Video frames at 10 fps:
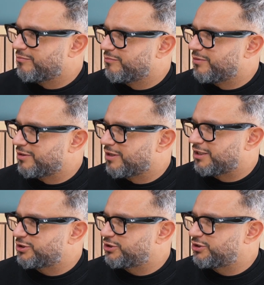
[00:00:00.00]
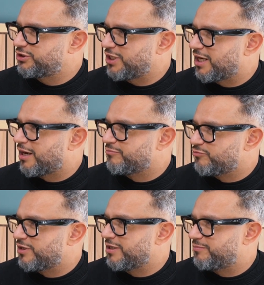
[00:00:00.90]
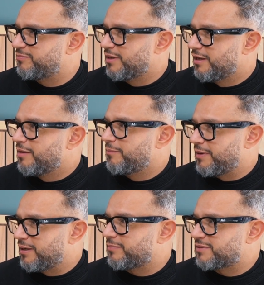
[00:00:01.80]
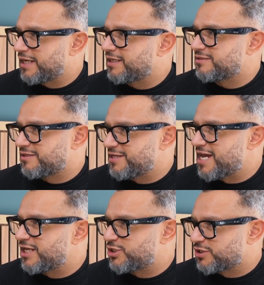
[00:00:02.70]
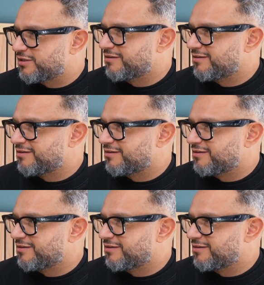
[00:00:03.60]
when you're like, shit, I'm really being taken to the edge.